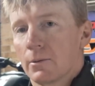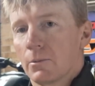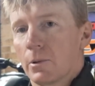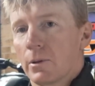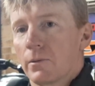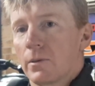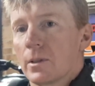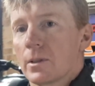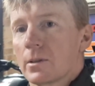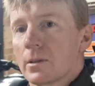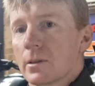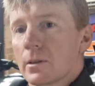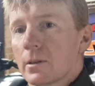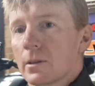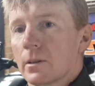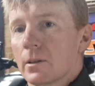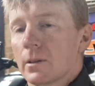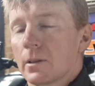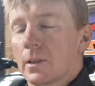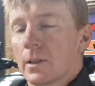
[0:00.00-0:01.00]
with this
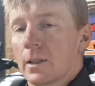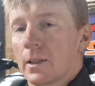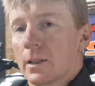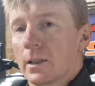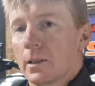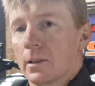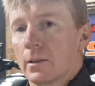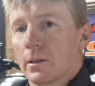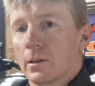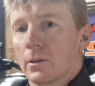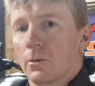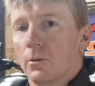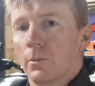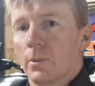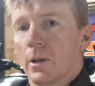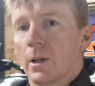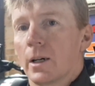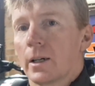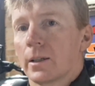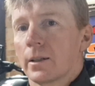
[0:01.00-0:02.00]

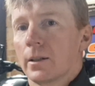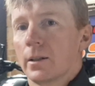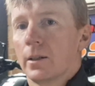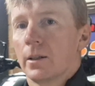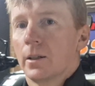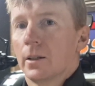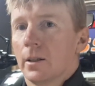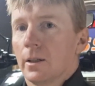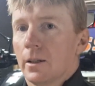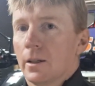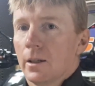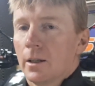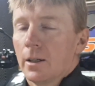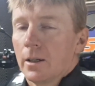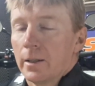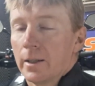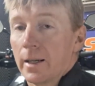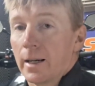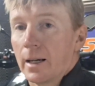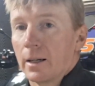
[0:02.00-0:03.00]
little bike.
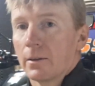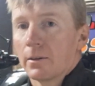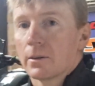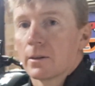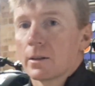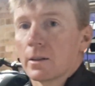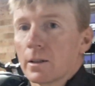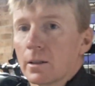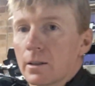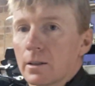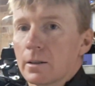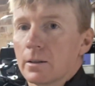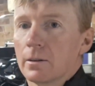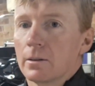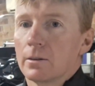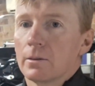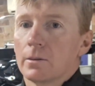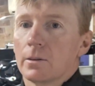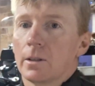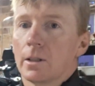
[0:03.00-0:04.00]
Now,
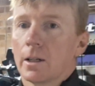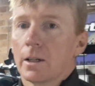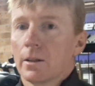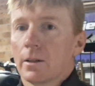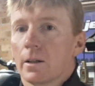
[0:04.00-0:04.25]
you